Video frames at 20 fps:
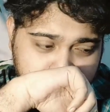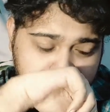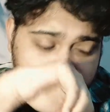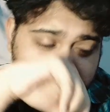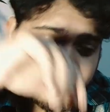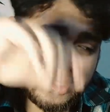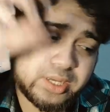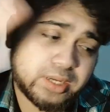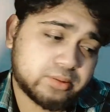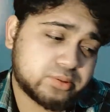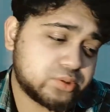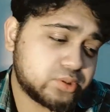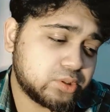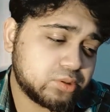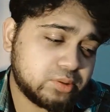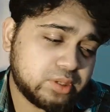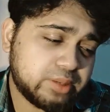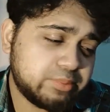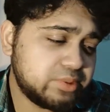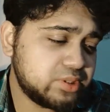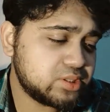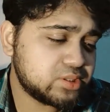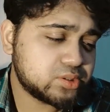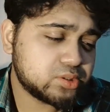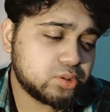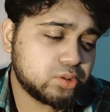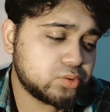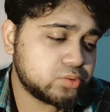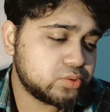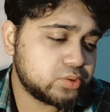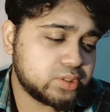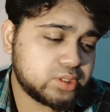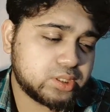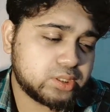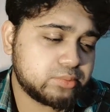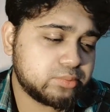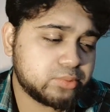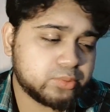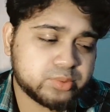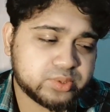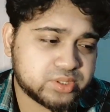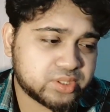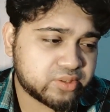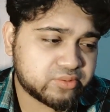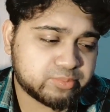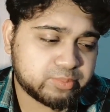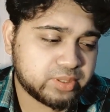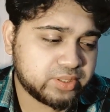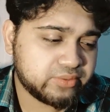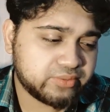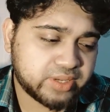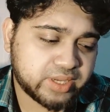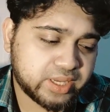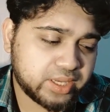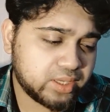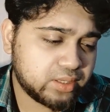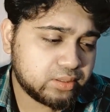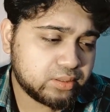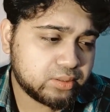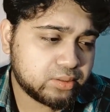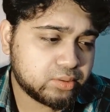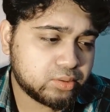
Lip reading: So yeah, so let me just go to the Reserve Privé